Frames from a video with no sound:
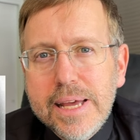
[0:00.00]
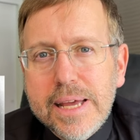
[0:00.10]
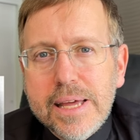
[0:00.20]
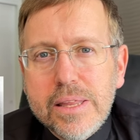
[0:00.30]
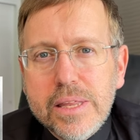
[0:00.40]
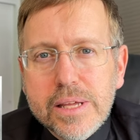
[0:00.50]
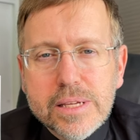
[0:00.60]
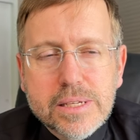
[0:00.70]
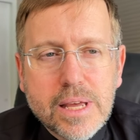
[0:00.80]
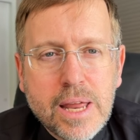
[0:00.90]
in
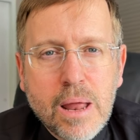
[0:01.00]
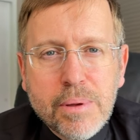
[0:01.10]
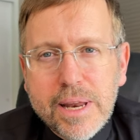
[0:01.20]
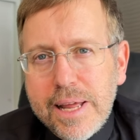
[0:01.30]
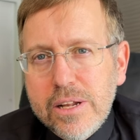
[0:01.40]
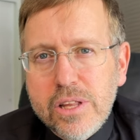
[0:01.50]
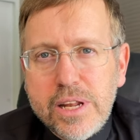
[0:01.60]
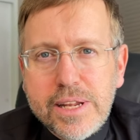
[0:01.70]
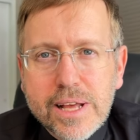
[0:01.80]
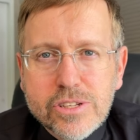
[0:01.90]
this, and I'm not going to get into the
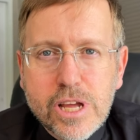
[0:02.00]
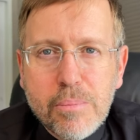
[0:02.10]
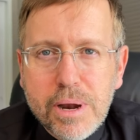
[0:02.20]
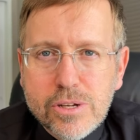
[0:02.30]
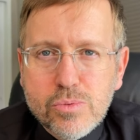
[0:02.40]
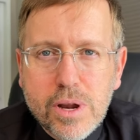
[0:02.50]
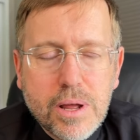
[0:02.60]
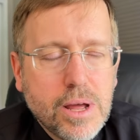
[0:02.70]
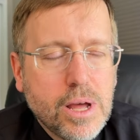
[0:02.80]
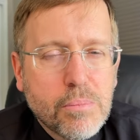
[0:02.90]
details now, but I just want
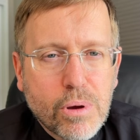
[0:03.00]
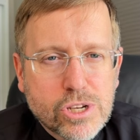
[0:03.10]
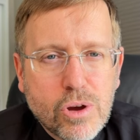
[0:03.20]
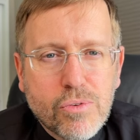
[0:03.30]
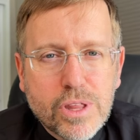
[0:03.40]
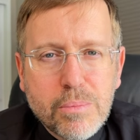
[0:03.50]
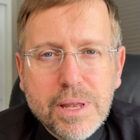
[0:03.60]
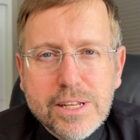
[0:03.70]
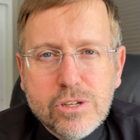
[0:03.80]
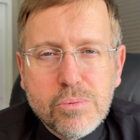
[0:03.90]
to brush over them and
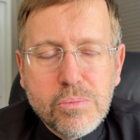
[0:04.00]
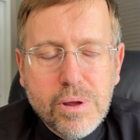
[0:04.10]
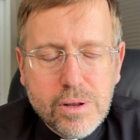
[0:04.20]
let you